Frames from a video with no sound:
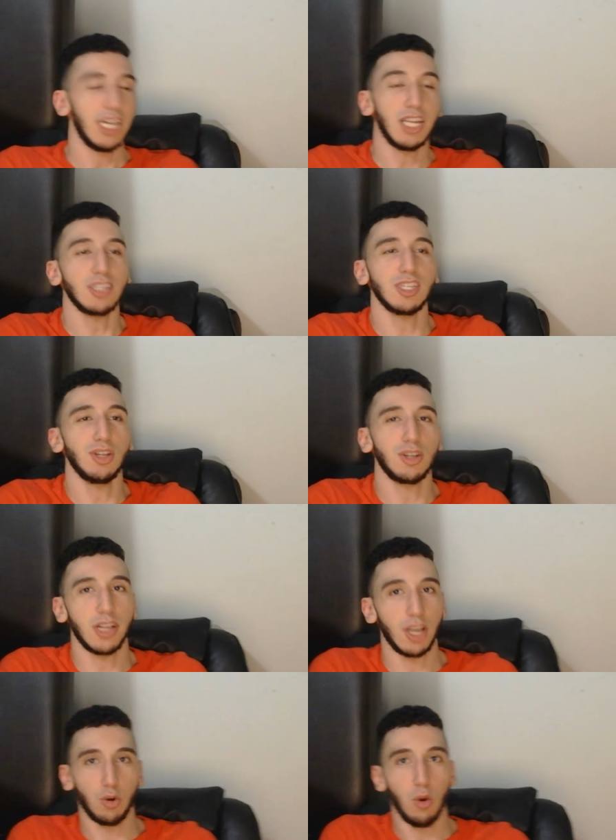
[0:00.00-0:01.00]
doesn't look like
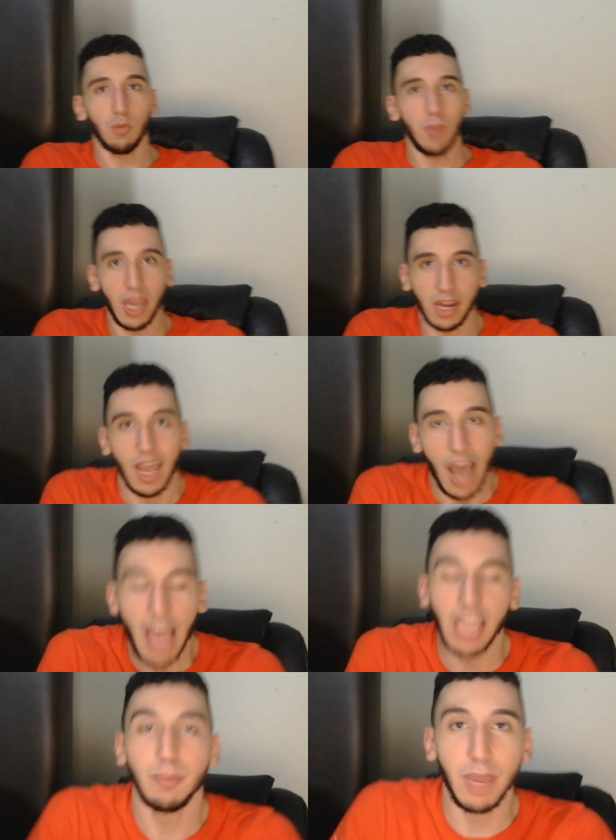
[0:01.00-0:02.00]
a grown man. I
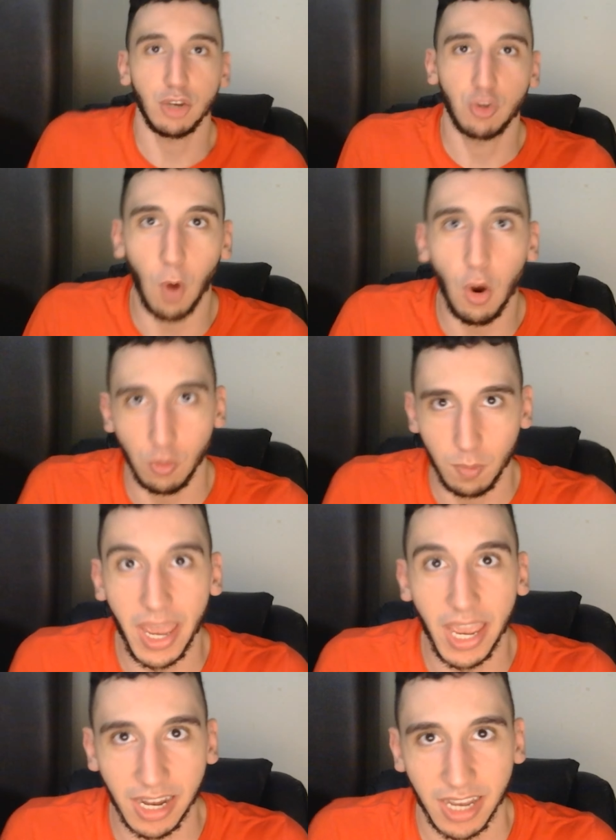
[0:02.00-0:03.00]
am a grown
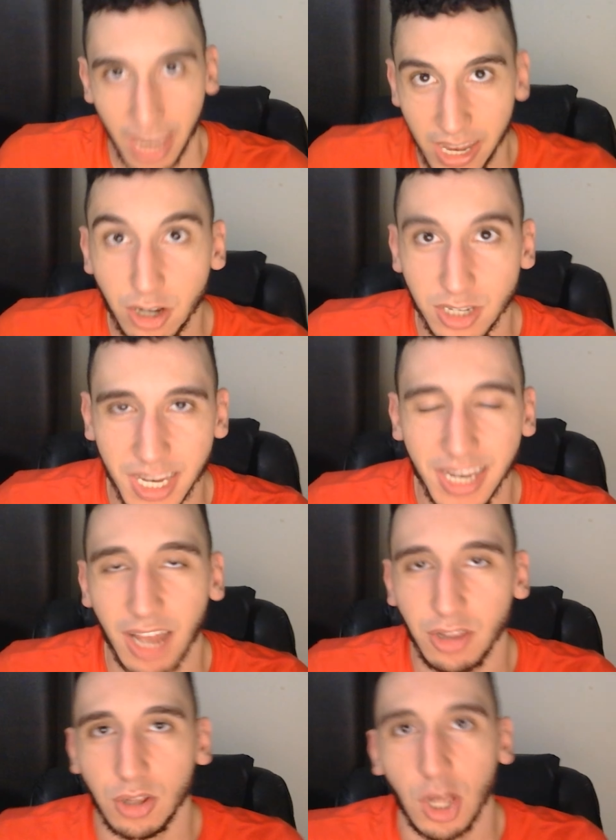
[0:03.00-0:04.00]
man, and you're saying I
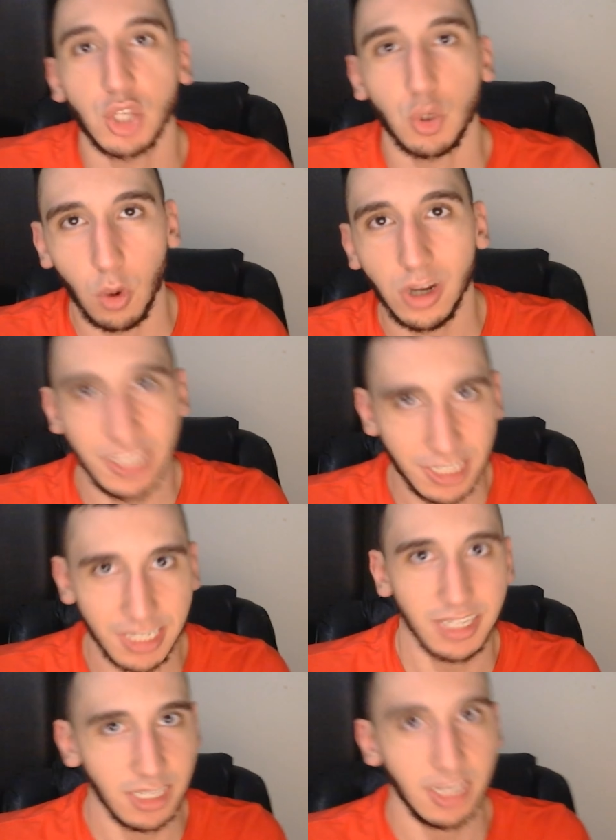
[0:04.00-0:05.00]
look like 2016